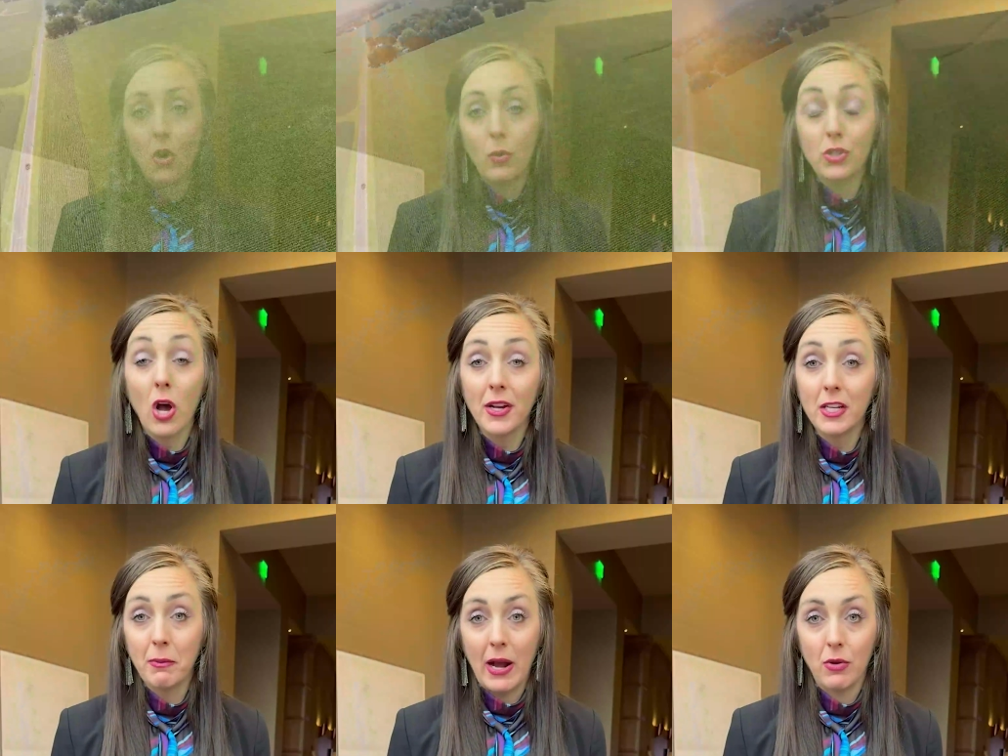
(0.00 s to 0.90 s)
we're
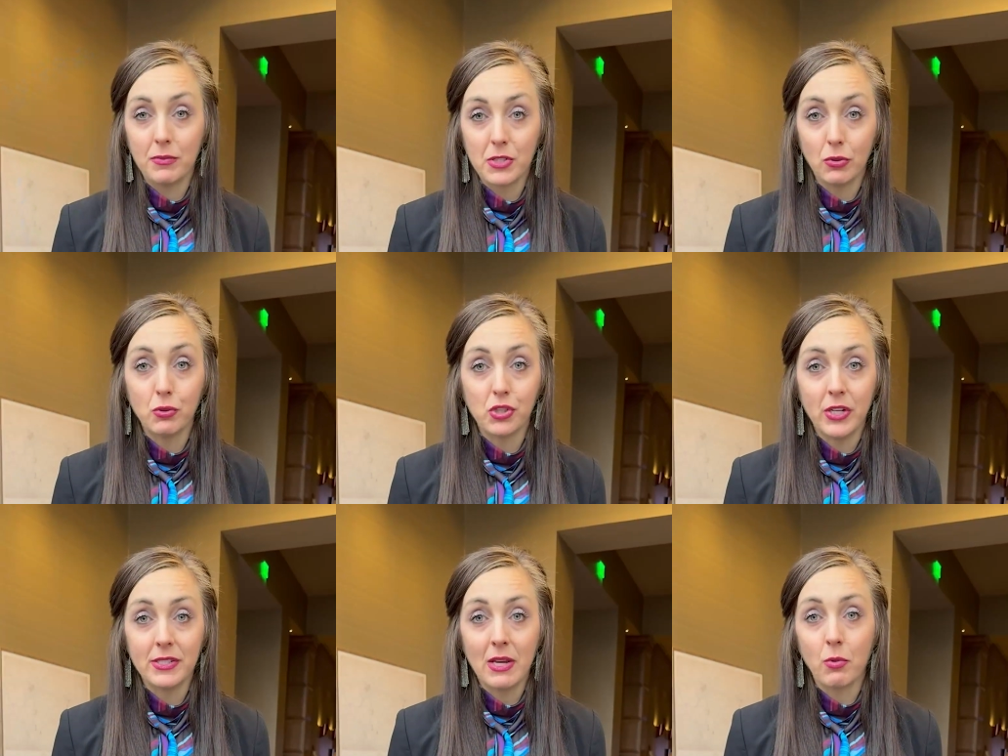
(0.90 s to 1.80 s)
talking about
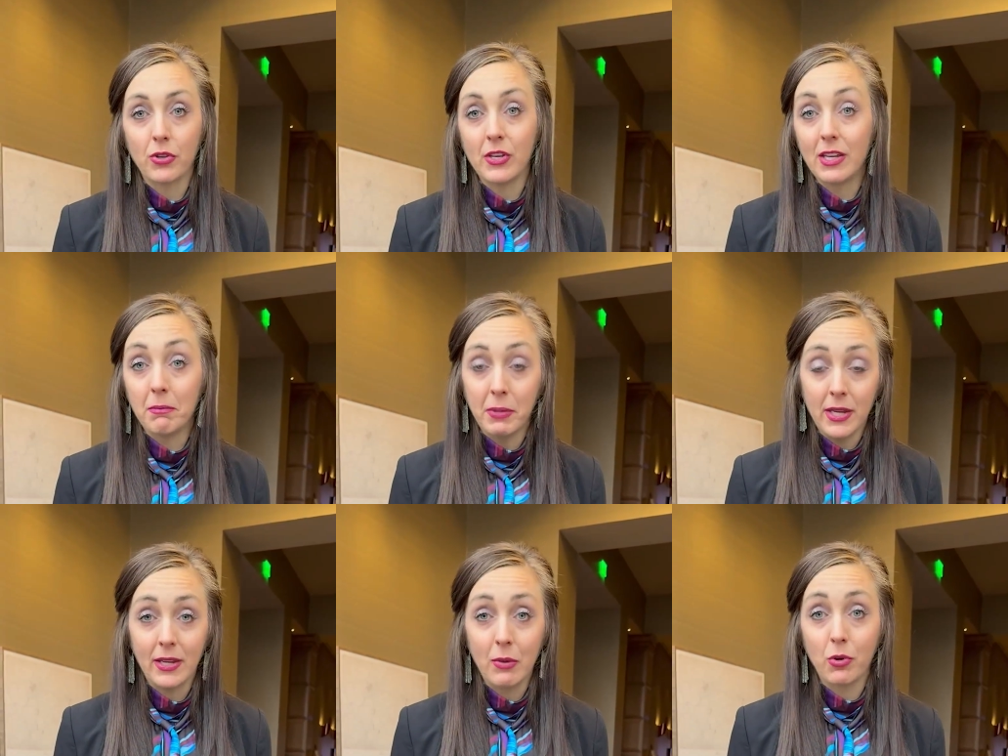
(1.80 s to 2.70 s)
solutions, and we're thinking
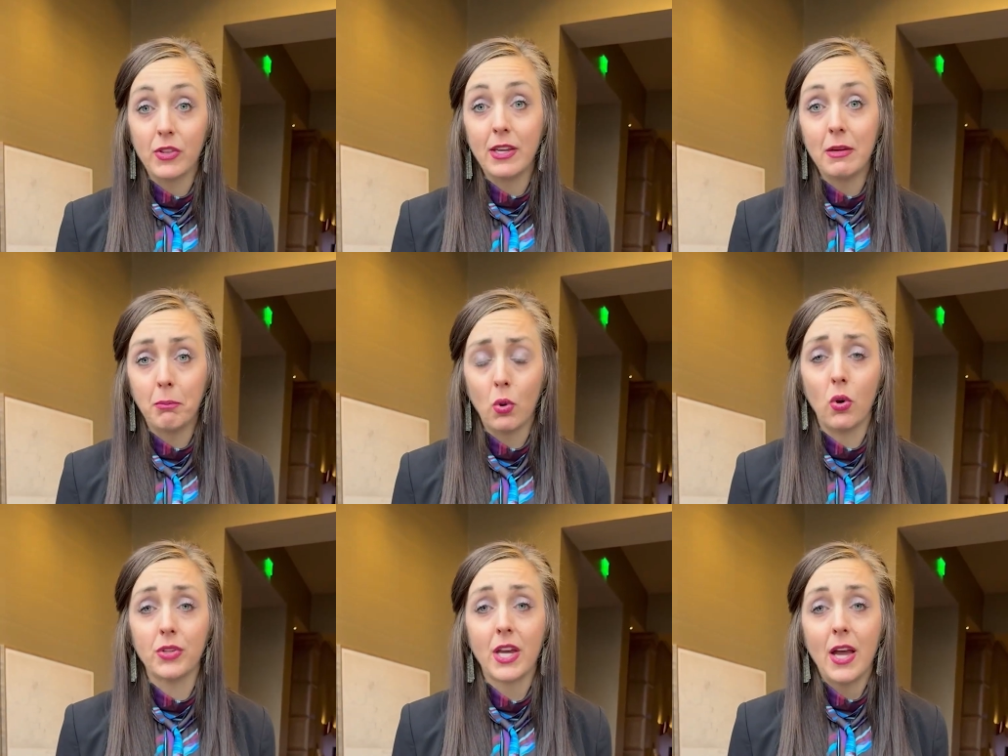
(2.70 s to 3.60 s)
big, and we're thinking
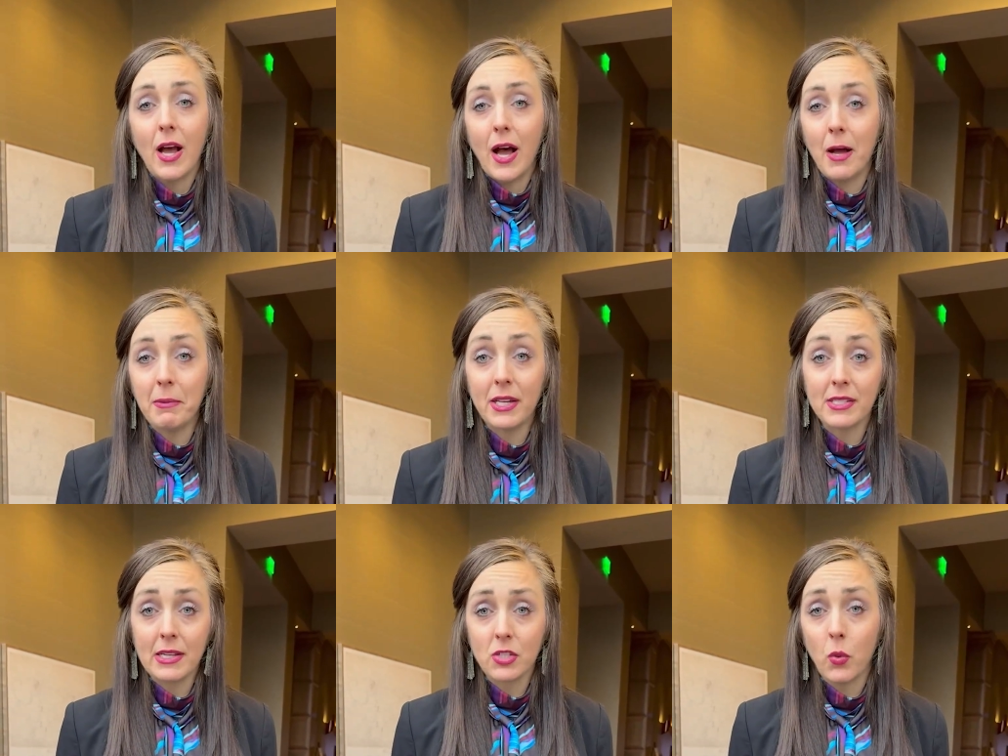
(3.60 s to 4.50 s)
bold, uh,
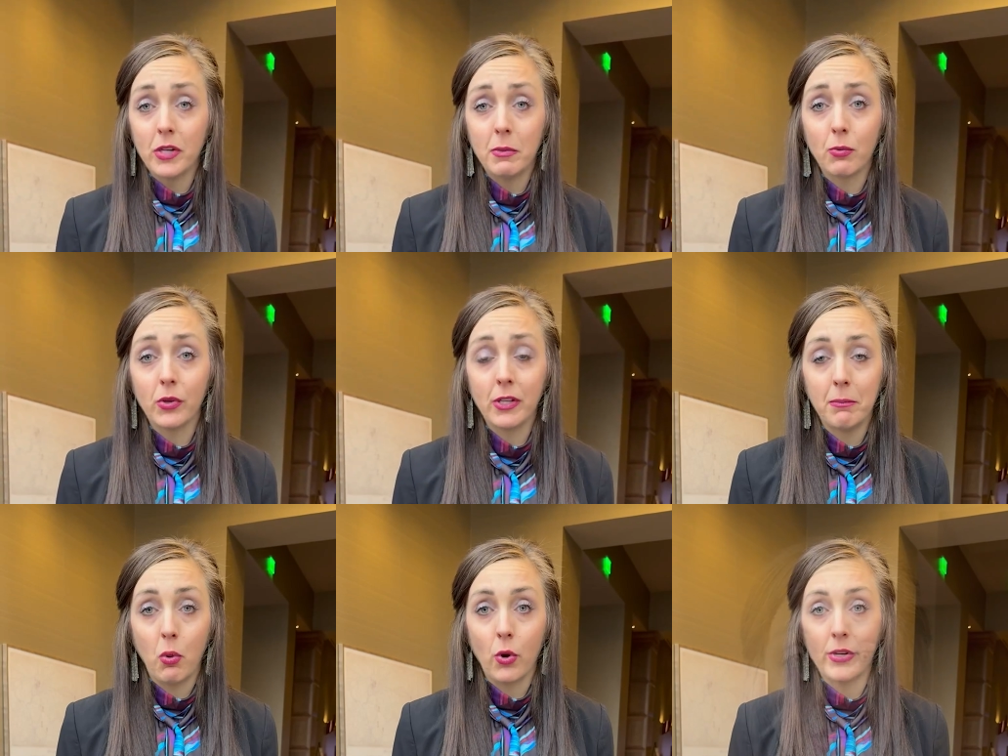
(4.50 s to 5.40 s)
because that's going to be really
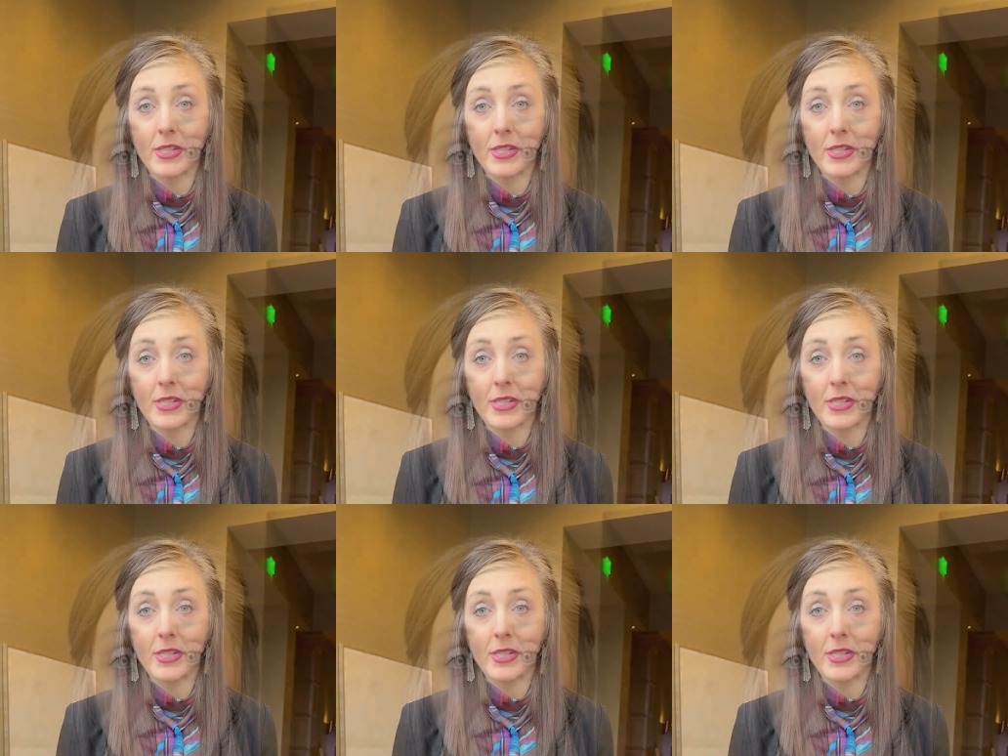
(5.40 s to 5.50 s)
important